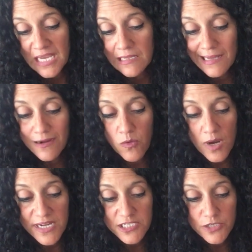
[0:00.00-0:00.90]
in that
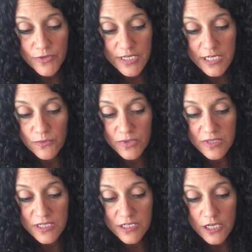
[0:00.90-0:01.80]
quiet serenity
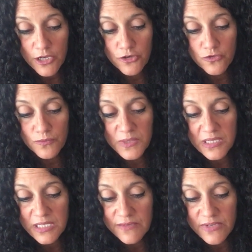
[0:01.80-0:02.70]
within, you'll be
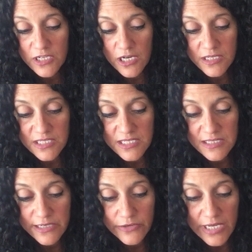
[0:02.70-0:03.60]
leaving
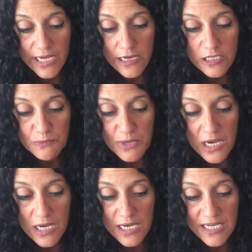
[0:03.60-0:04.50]
unnecessary chaos
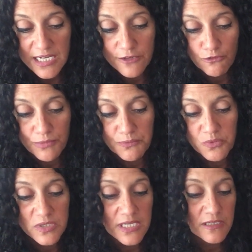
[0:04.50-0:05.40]
behind and you'll be
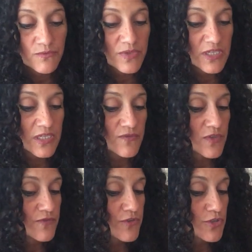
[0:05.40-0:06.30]
presented with the gift
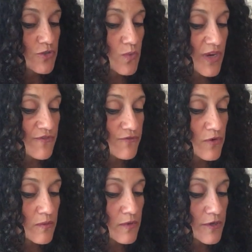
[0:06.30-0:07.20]
of a new way
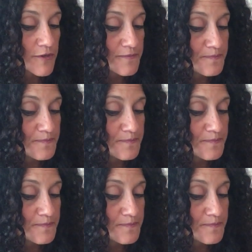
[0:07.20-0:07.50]
forward.